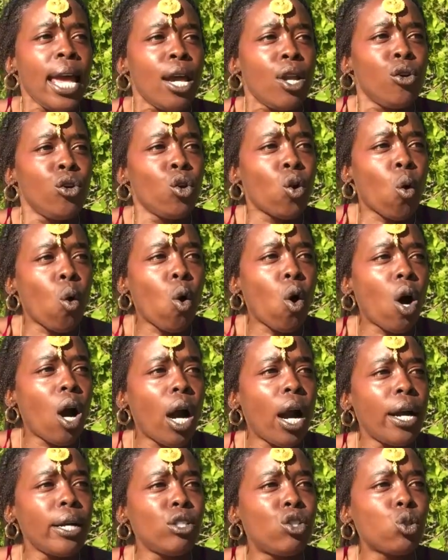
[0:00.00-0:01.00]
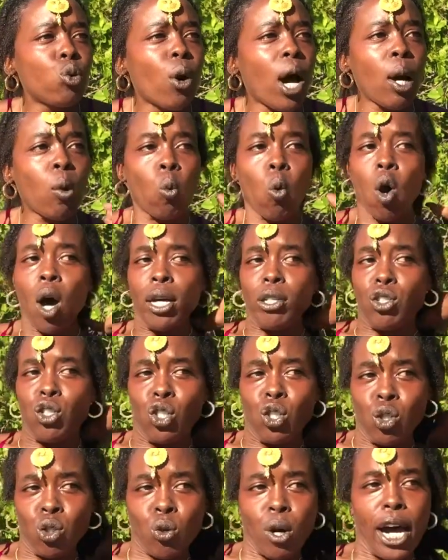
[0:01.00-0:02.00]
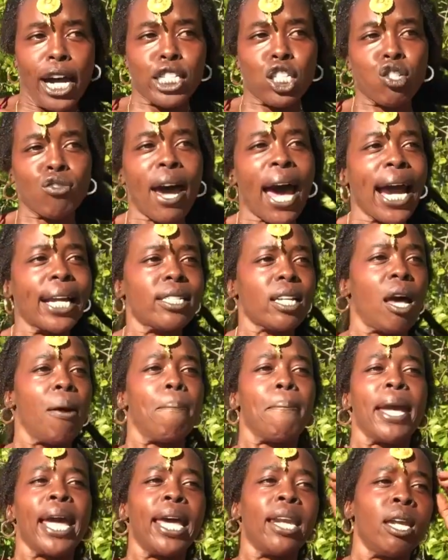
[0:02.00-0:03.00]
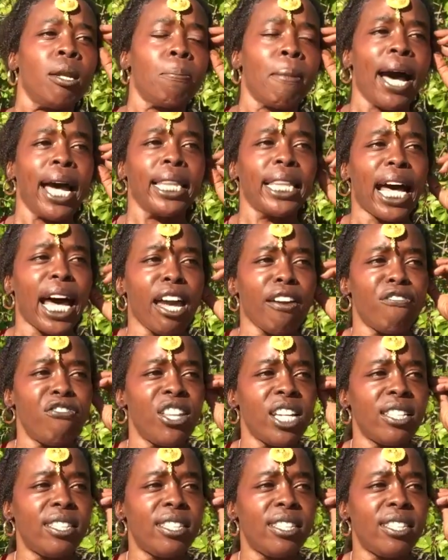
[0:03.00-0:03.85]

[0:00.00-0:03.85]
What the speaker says: nor do I want to attract a man in my life